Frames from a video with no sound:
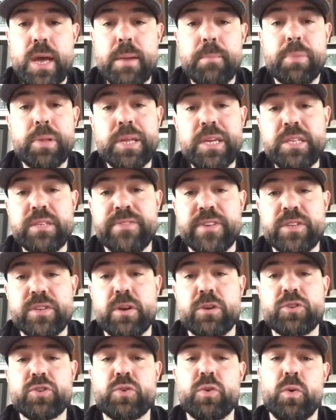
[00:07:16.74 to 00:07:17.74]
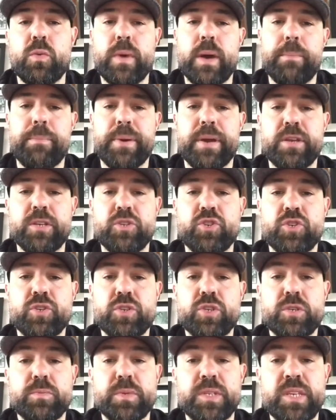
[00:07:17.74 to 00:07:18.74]
please visit our school webpage,
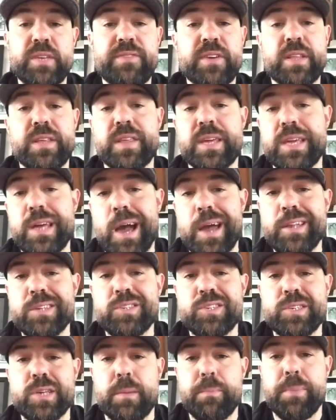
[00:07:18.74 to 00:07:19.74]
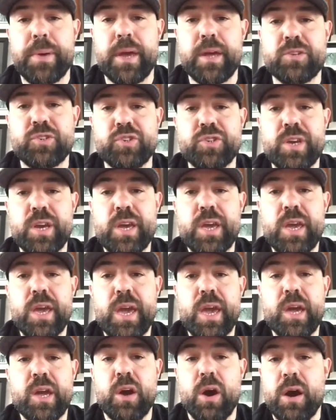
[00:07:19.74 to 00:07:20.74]
specifically the guidance subpage,
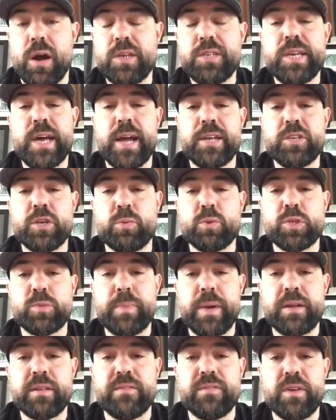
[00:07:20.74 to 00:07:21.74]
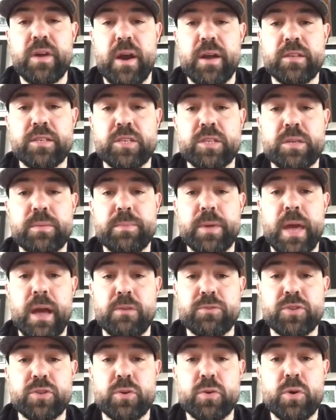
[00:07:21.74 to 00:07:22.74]
and contact your respective guidance
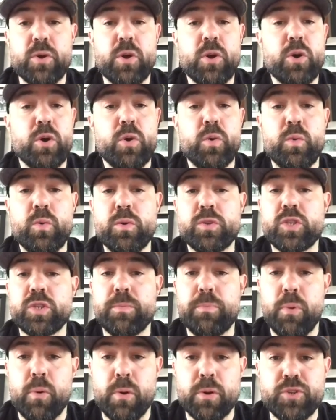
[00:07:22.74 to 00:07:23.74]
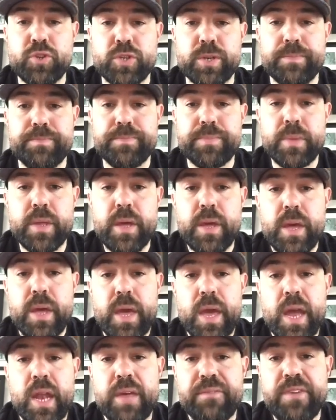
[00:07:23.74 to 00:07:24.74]
counselor who will support you.
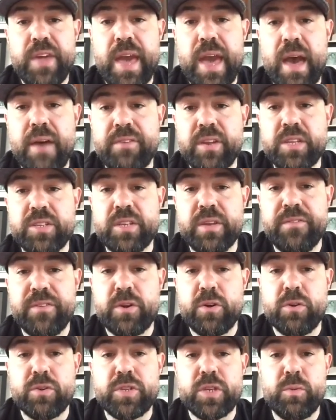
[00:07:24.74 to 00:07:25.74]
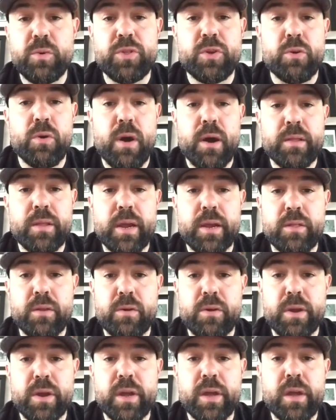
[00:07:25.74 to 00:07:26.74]
And if you have any difficulty with your online
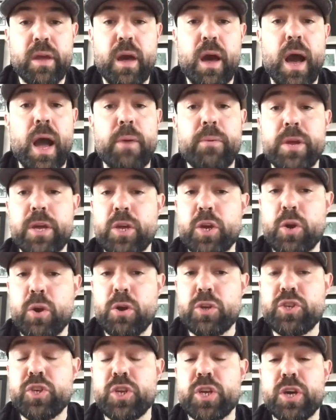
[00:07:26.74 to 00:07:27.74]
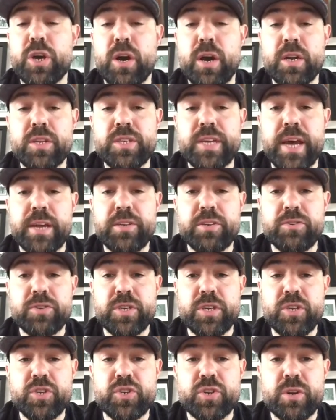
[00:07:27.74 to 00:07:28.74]
learning, I would encourage you to contact your
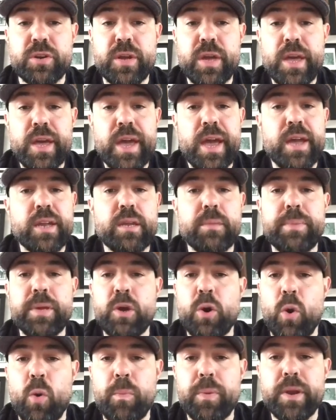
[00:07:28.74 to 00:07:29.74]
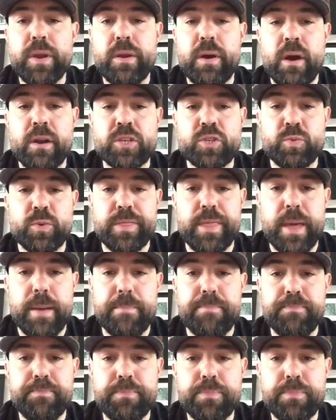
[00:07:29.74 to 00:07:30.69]
teacher and to be open and honest with them.